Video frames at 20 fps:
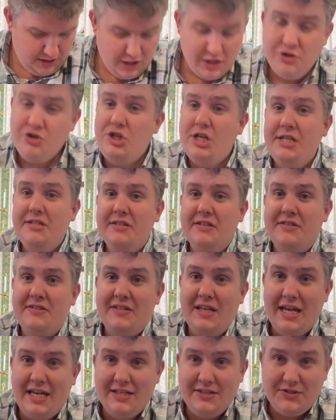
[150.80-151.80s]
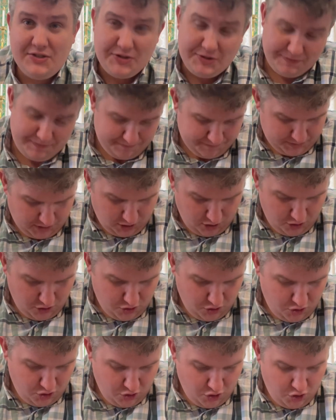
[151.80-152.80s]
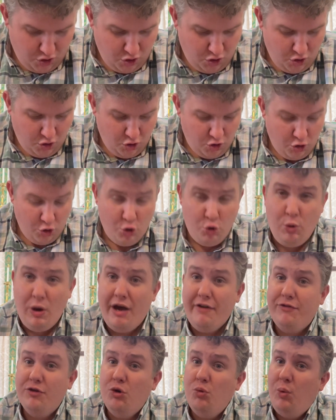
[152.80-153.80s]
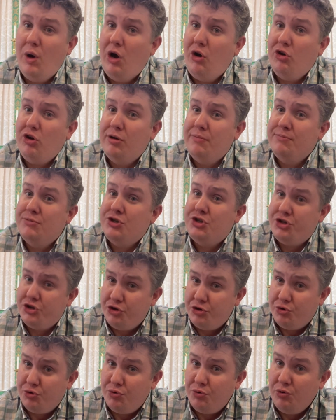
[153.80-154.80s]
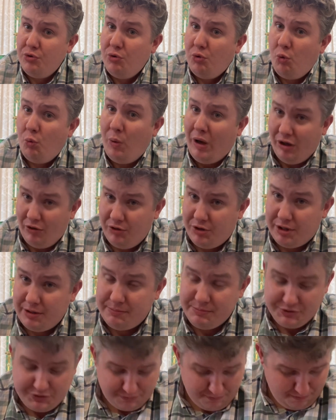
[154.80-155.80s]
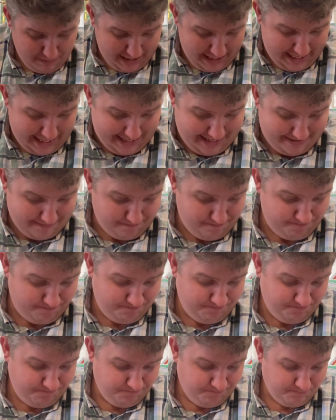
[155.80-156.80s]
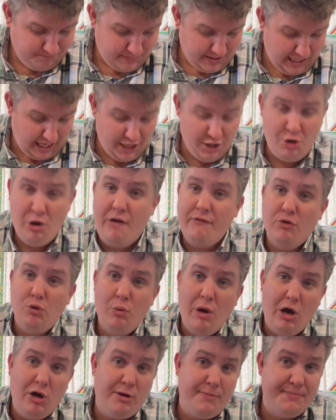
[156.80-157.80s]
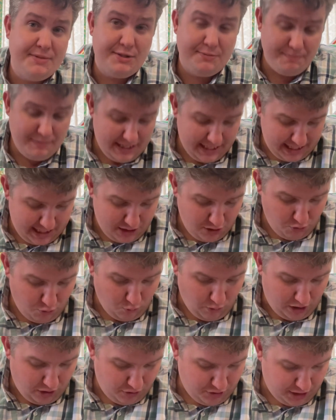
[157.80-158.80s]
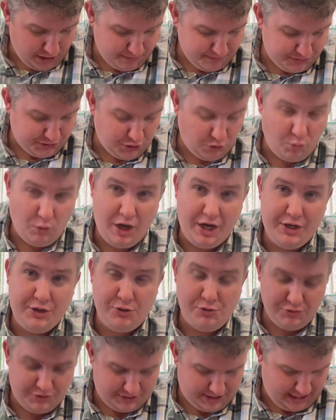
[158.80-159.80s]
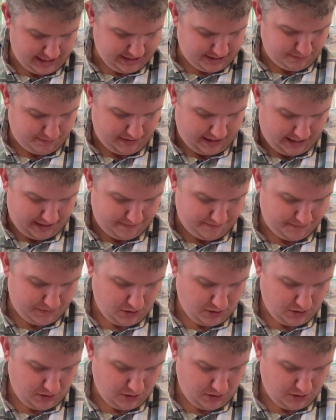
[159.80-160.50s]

Jesus says, "Whoever welcomes you welcomes me, and whoever welcomes me welcomes the one who sent me.